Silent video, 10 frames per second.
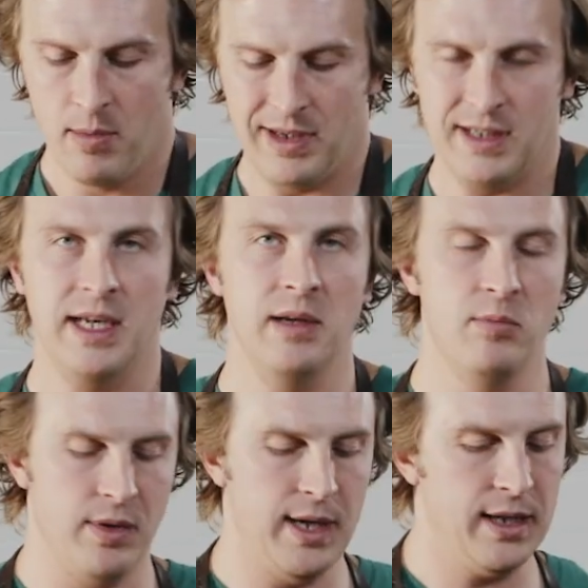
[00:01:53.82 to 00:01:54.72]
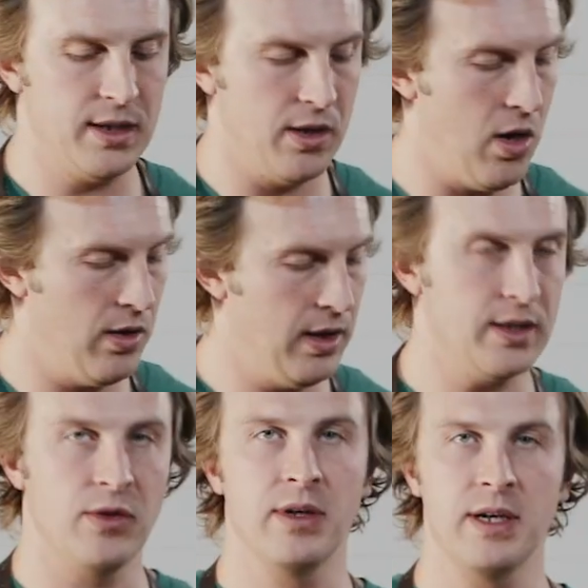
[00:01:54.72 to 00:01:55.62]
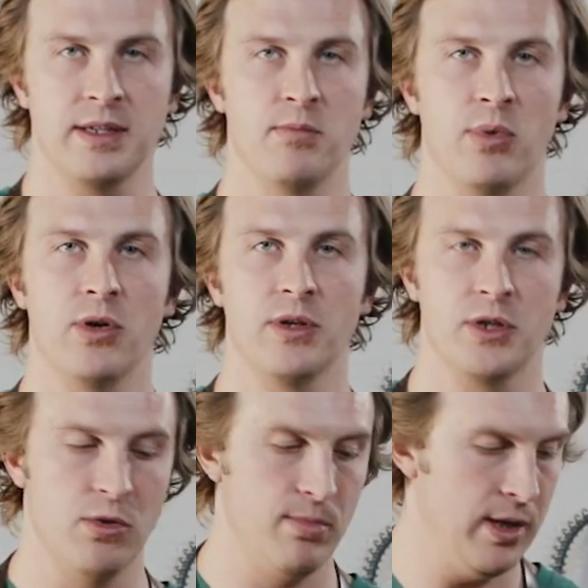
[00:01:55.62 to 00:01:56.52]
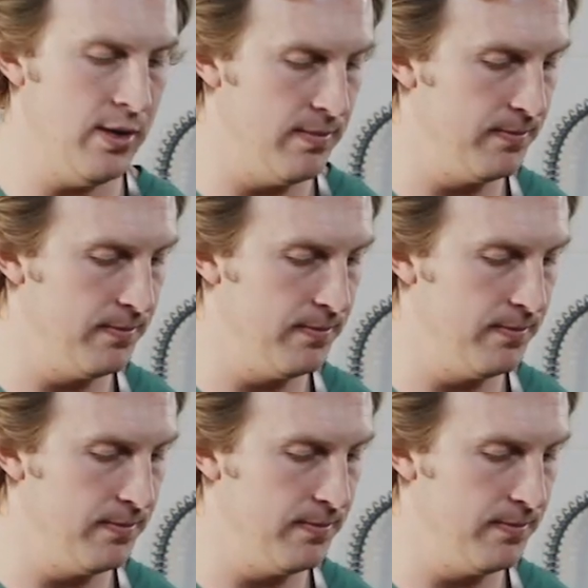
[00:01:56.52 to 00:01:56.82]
But the skin protects the garlic so that it doesn't burn and turn bitter.